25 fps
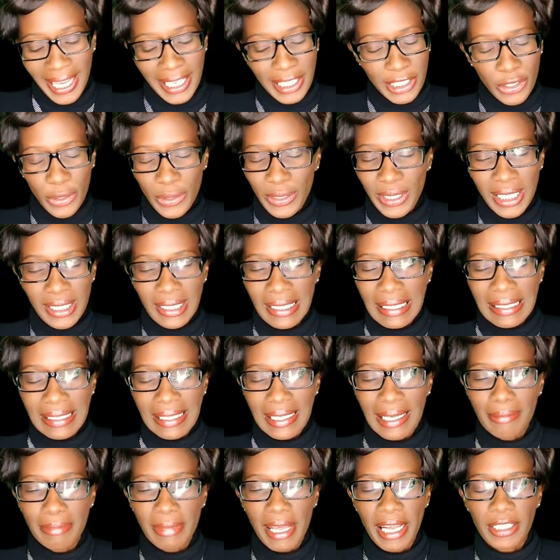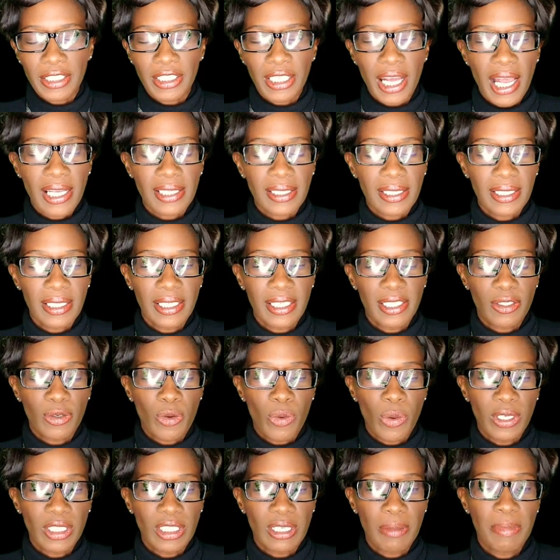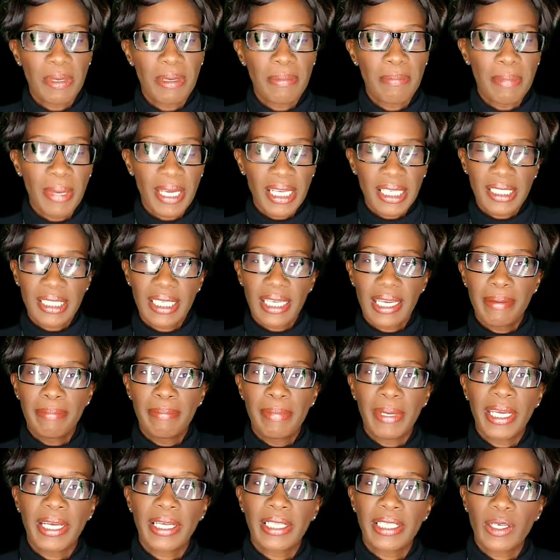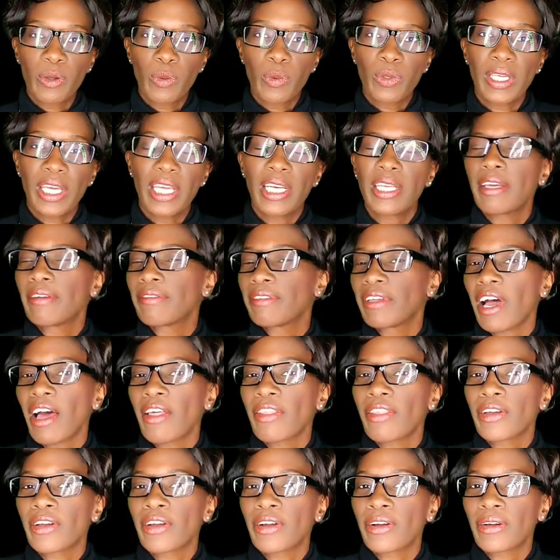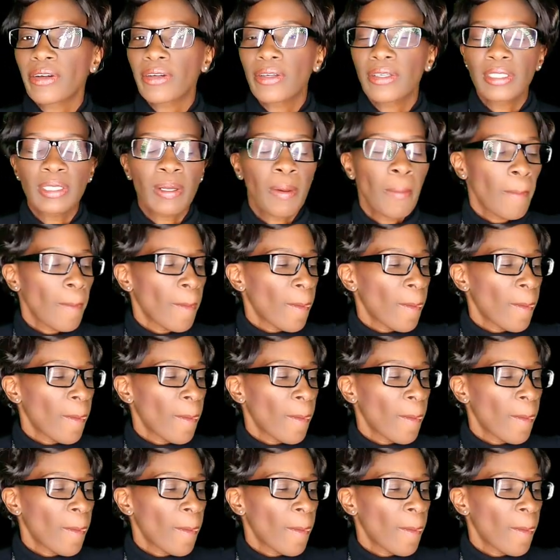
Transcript: So it doesn't seem that Joseline is going to be mixing and mingling with any of the other girls.